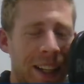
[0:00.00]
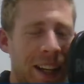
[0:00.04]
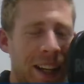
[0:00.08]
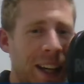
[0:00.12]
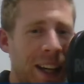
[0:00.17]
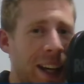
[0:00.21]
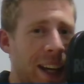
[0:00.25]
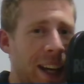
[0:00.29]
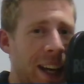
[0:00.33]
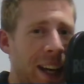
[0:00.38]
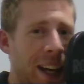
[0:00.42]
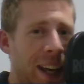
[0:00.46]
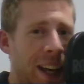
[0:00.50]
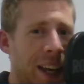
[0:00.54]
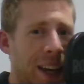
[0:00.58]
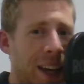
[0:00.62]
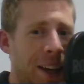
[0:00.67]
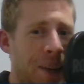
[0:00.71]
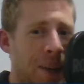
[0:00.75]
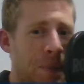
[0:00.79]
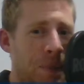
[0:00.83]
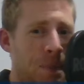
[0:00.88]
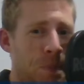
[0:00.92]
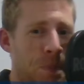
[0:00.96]

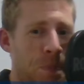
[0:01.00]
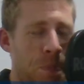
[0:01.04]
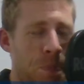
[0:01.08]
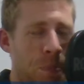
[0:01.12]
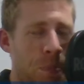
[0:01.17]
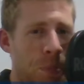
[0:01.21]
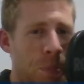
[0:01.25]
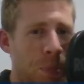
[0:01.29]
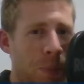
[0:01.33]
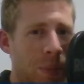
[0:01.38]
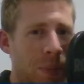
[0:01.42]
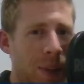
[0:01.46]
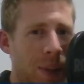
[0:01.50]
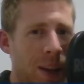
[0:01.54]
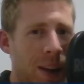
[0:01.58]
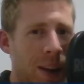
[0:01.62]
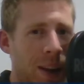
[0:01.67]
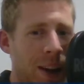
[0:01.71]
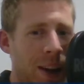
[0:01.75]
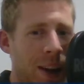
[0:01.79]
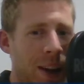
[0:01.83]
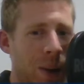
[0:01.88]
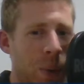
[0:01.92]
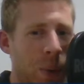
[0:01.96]
I
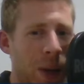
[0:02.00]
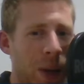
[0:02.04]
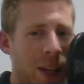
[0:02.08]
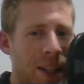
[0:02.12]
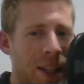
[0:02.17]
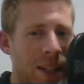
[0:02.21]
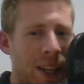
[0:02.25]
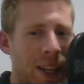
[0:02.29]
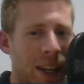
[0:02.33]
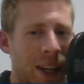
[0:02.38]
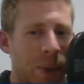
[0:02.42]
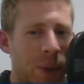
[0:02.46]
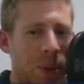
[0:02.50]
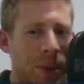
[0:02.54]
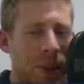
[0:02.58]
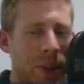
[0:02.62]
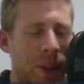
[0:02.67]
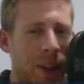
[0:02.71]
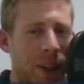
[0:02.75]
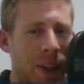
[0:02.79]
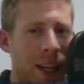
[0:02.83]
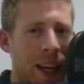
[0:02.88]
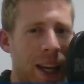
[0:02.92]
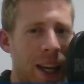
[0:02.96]
went out
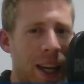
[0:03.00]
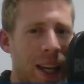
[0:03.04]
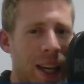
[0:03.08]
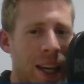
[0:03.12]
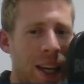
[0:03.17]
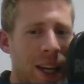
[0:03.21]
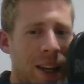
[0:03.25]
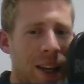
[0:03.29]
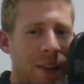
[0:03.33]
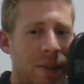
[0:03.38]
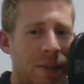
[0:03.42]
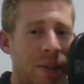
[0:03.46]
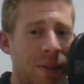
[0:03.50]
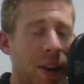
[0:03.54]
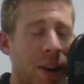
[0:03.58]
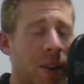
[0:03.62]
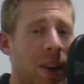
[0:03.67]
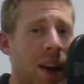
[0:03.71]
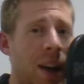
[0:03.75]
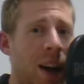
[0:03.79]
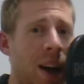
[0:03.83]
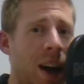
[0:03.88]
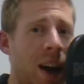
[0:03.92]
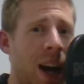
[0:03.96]
on a
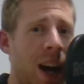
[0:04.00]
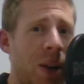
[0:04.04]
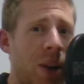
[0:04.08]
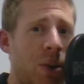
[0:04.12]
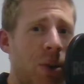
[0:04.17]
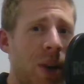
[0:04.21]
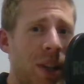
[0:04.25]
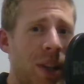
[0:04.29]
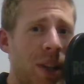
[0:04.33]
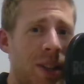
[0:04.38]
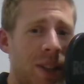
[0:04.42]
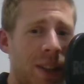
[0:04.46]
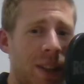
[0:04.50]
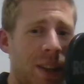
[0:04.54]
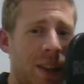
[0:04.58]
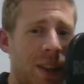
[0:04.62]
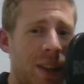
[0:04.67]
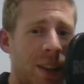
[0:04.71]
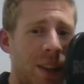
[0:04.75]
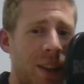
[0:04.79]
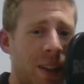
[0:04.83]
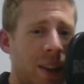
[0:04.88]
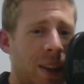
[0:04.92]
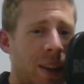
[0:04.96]
very high-risk
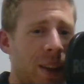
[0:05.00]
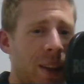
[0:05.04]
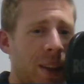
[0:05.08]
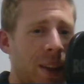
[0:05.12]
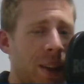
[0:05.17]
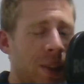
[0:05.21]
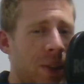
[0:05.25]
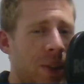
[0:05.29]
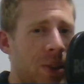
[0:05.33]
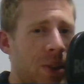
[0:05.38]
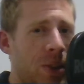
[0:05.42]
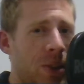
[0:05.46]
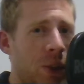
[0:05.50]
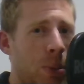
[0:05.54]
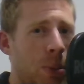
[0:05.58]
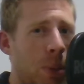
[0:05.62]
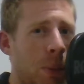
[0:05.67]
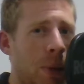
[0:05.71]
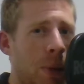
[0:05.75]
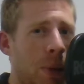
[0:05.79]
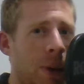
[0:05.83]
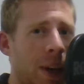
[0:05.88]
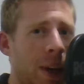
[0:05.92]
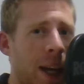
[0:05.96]

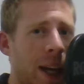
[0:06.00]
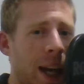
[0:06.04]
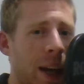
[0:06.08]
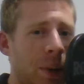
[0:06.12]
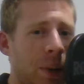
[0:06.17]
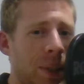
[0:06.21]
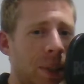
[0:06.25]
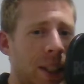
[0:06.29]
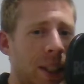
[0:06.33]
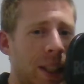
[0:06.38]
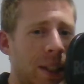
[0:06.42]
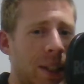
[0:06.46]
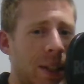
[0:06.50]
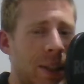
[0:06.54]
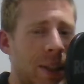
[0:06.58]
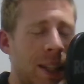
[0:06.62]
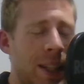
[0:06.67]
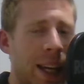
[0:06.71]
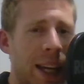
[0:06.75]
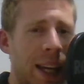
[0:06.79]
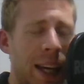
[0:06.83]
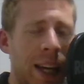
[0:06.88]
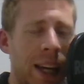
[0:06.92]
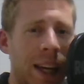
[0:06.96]
supermarket outing today,